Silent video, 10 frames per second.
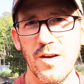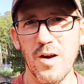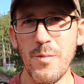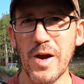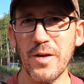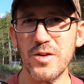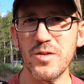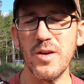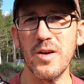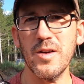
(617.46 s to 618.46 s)
All right, back at the
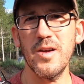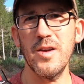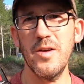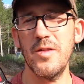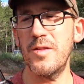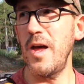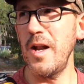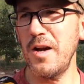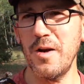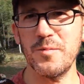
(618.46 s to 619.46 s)
truck. That
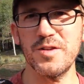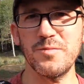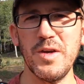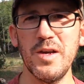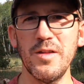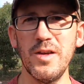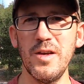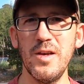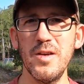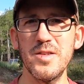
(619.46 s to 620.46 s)
ended up just being
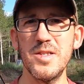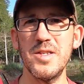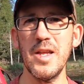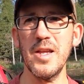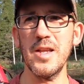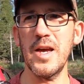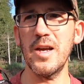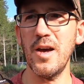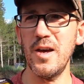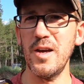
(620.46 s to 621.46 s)
the Stella Lake
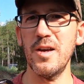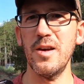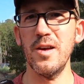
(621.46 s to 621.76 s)
hike.